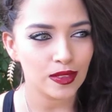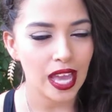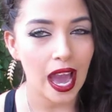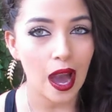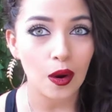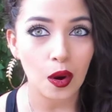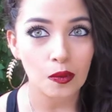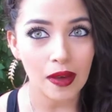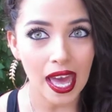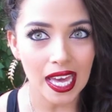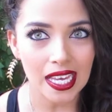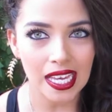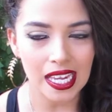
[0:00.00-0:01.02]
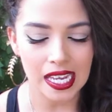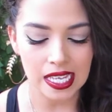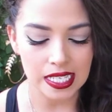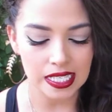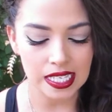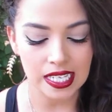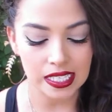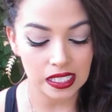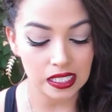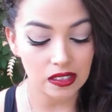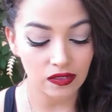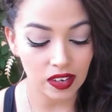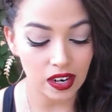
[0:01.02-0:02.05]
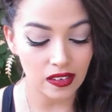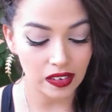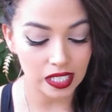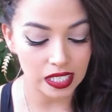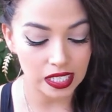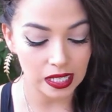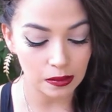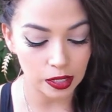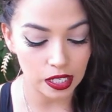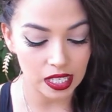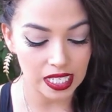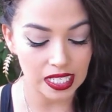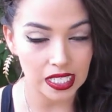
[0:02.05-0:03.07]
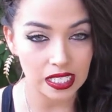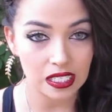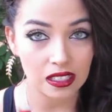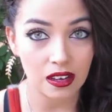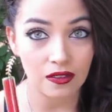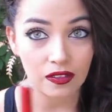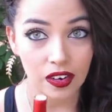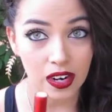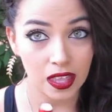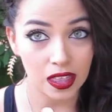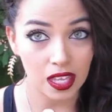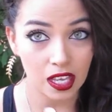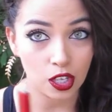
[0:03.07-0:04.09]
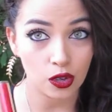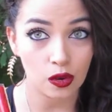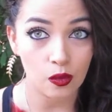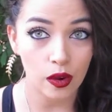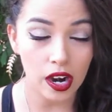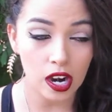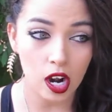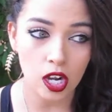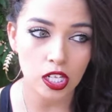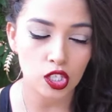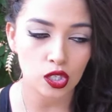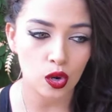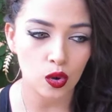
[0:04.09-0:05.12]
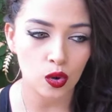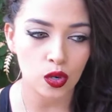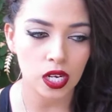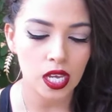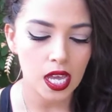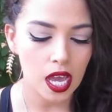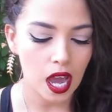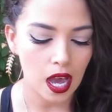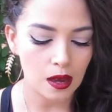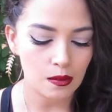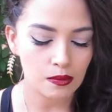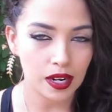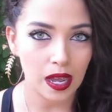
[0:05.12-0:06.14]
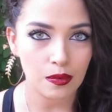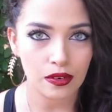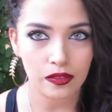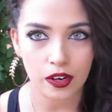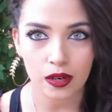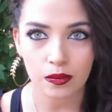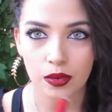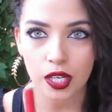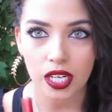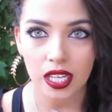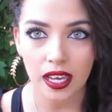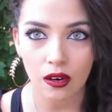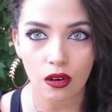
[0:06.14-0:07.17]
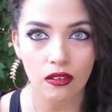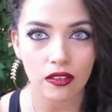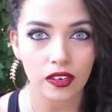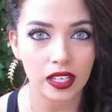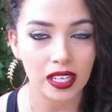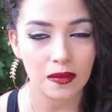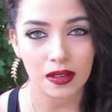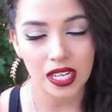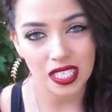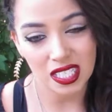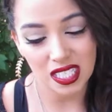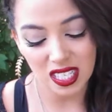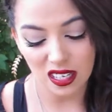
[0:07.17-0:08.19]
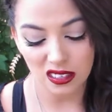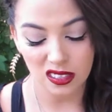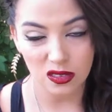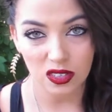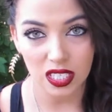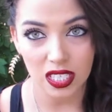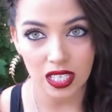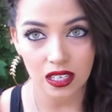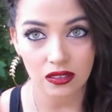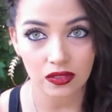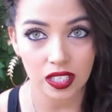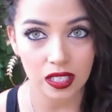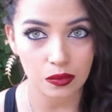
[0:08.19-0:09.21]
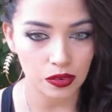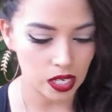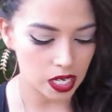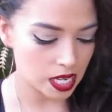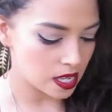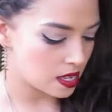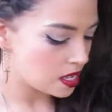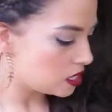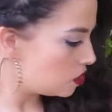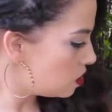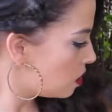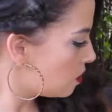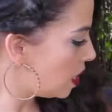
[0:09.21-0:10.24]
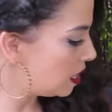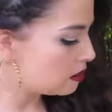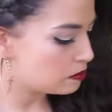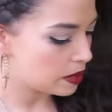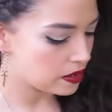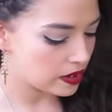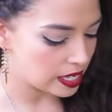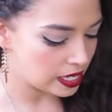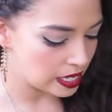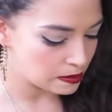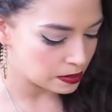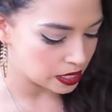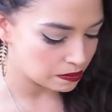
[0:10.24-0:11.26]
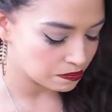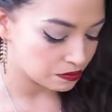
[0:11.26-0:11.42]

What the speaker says: How opaque it is, it's very similar. This is very thick. You can wear it on its own, but I prefer to put it like over a lip, and I just think it looks really pretty. You know I love my red lips.